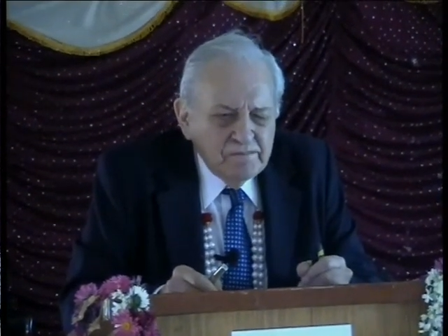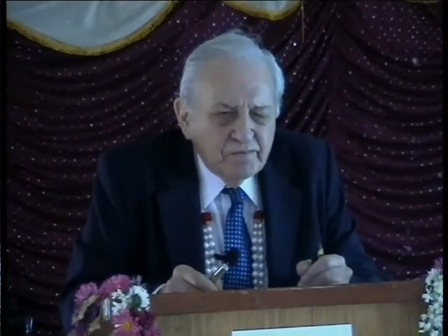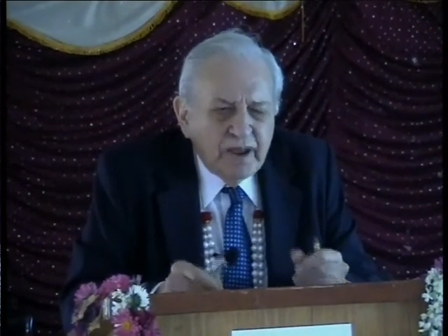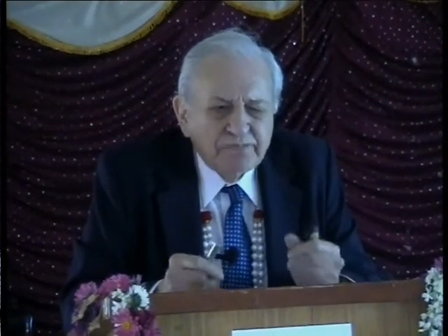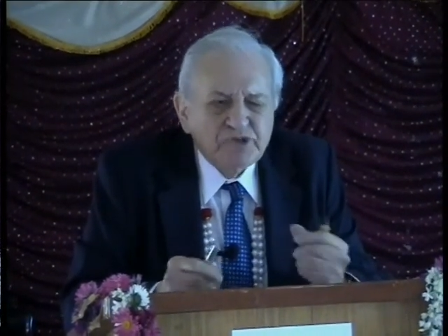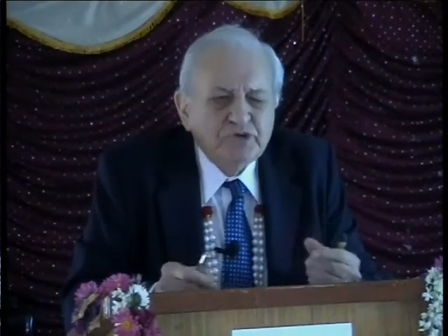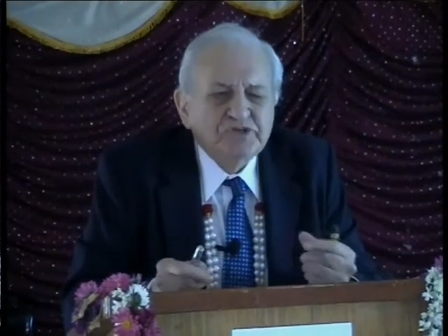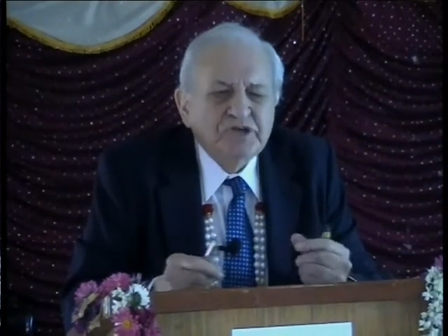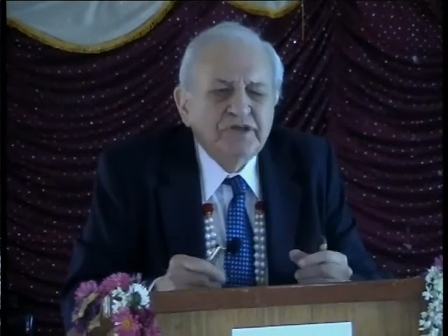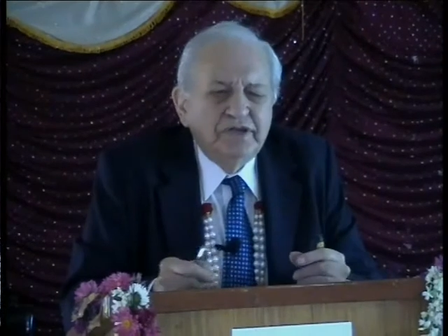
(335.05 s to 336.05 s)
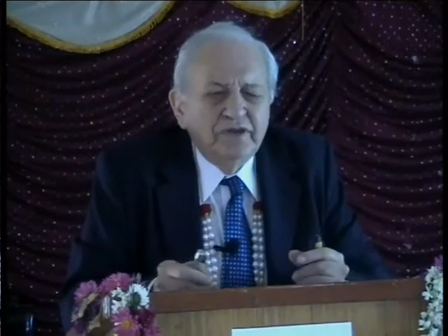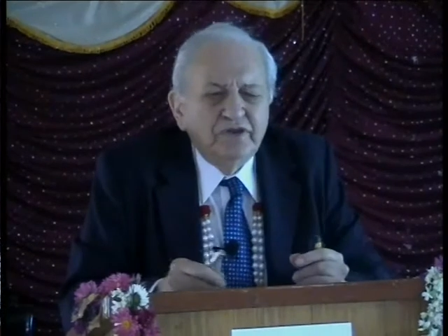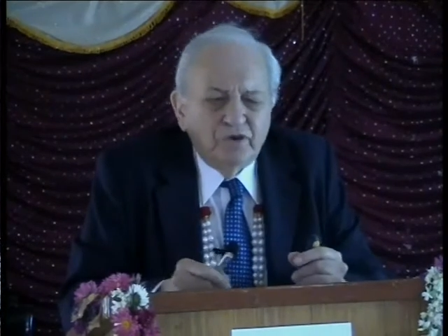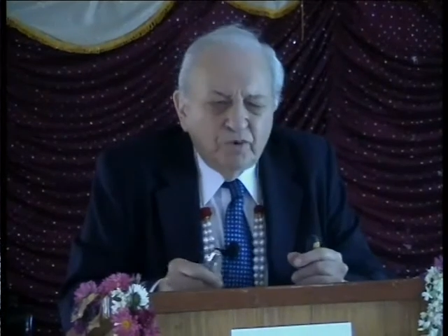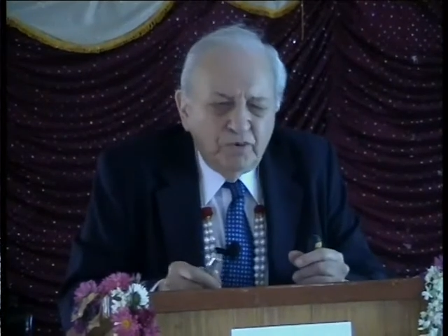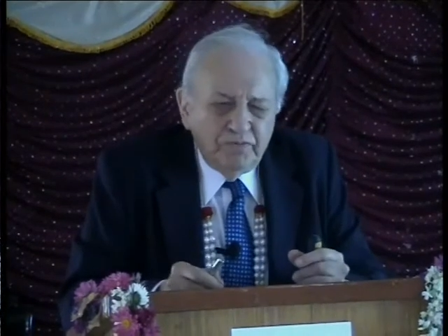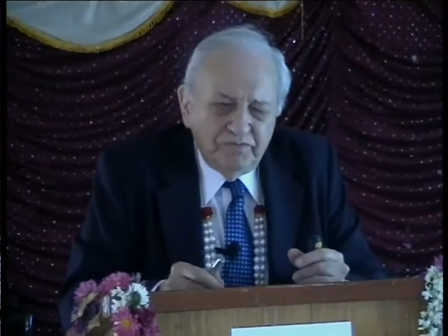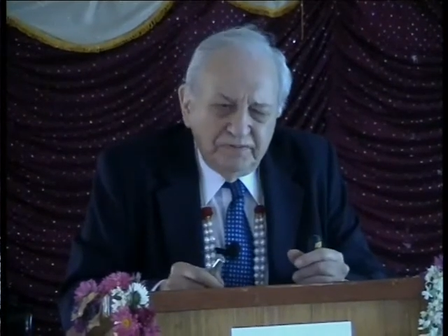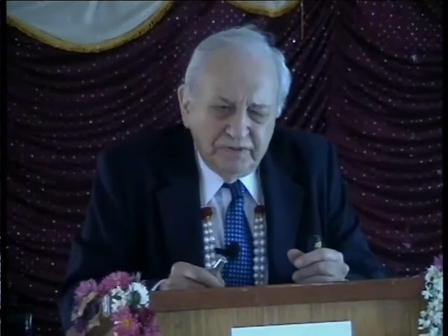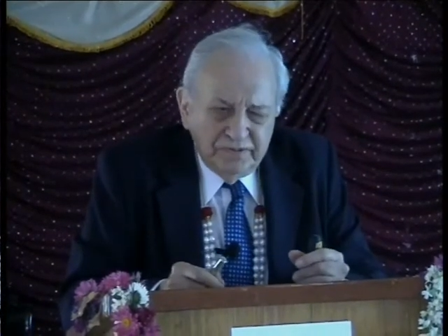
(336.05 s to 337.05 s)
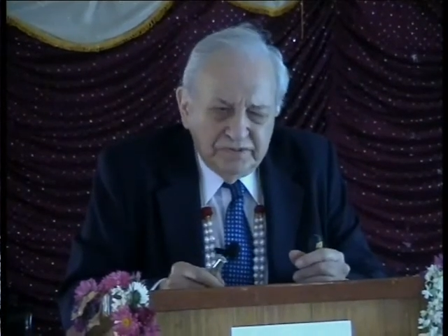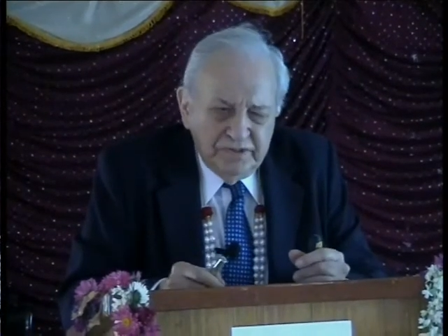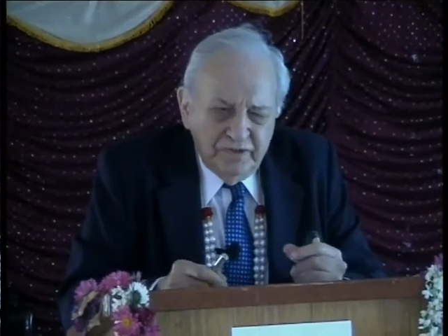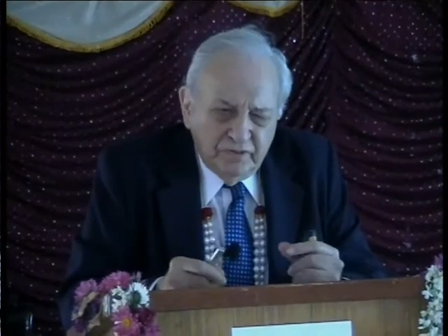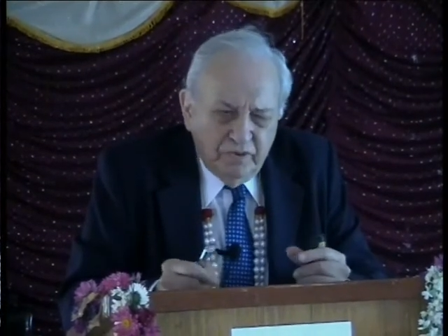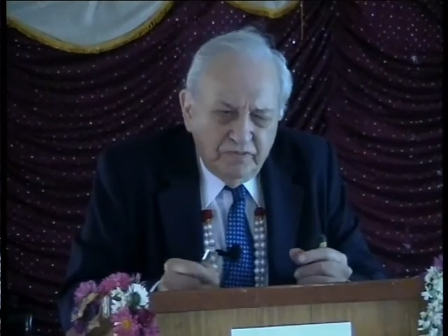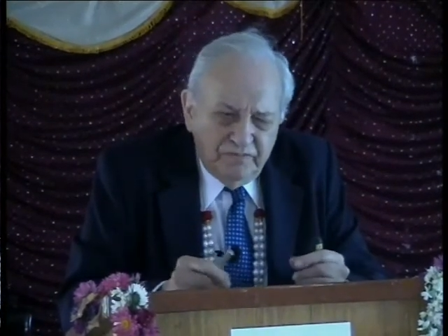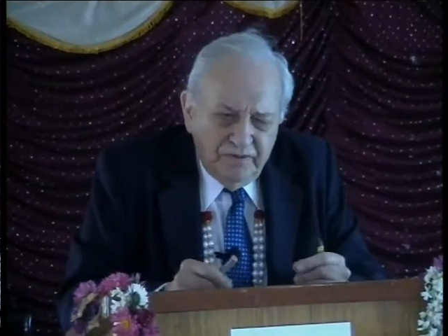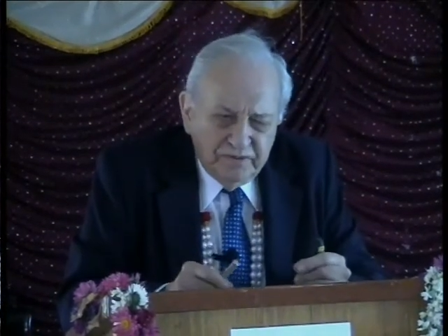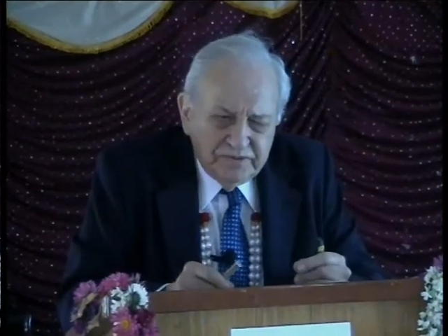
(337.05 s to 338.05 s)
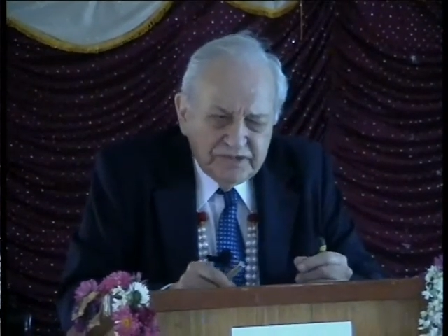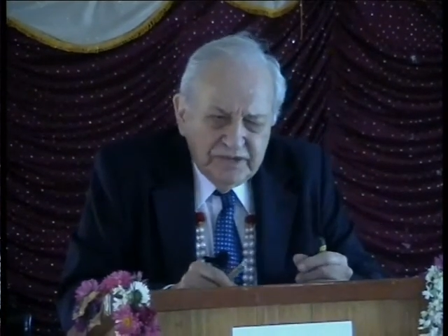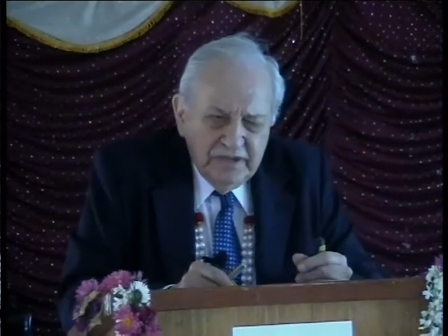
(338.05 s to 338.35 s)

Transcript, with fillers: Perhaps you've seen it in your own fields, your own fields.